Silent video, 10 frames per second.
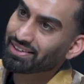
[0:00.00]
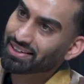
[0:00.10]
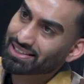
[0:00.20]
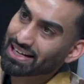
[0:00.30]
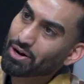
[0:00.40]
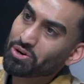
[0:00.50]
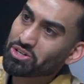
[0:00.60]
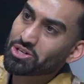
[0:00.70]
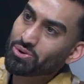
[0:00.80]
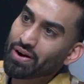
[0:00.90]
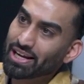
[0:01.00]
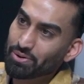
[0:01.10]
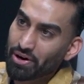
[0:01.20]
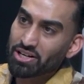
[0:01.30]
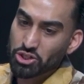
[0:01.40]
Because I know what you're doing. You
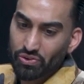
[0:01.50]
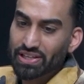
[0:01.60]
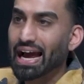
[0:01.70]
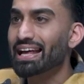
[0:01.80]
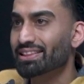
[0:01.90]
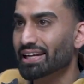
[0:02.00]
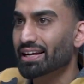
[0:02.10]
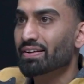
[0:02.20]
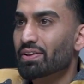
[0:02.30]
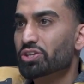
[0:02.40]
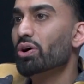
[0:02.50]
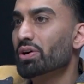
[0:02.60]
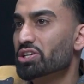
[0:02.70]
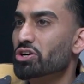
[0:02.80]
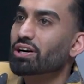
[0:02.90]
want to show the athlete, yo,
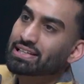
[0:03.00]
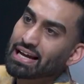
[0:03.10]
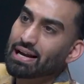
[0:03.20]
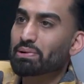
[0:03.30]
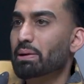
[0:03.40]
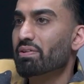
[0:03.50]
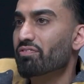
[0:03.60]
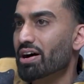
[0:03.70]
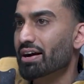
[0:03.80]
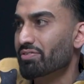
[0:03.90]
you charge 10, I'm keeping 5.